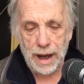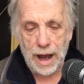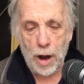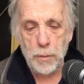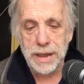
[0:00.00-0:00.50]

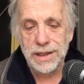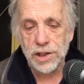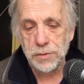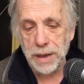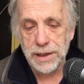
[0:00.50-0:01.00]
how many
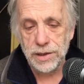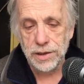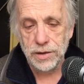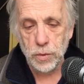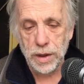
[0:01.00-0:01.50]

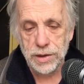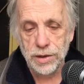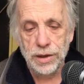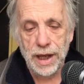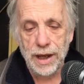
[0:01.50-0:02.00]
spaces West
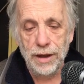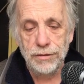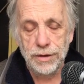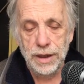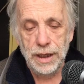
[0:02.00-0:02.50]
could have
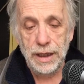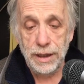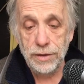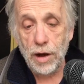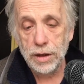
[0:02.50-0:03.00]

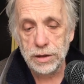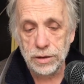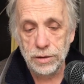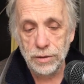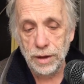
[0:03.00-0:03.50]
in the heart
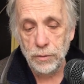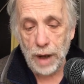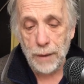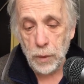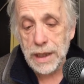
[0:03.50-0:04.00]
suit, right?
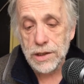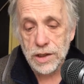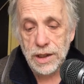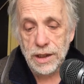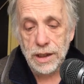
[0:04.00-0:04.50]
We can
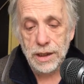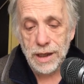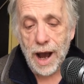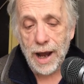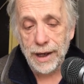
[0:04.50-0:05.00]
see
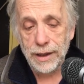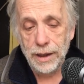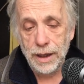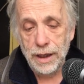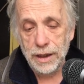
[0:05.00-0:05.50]
9,
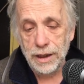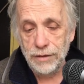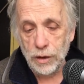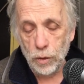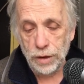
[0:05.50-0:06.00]

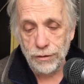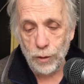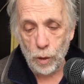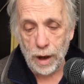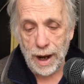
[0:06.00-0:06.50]
leaving only
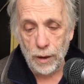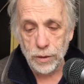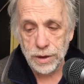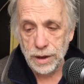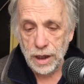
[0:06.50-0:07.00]
4
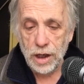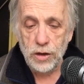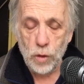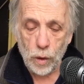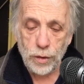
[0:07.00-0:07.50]
out.
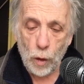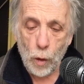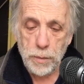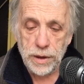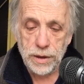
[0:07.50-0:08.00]
North
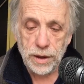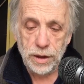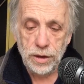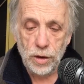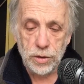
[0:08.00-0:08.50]
opened
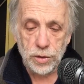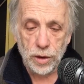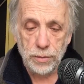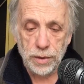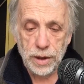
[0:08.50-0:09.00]
no
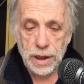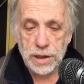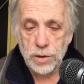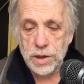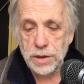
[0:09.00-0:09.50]
trump,
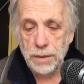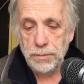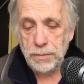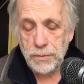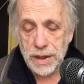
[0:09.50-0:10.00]
so
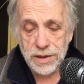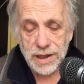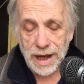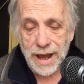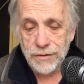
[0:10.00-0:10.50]
he's
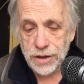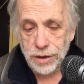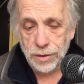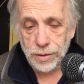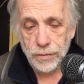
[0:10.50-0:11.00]
going to have 2,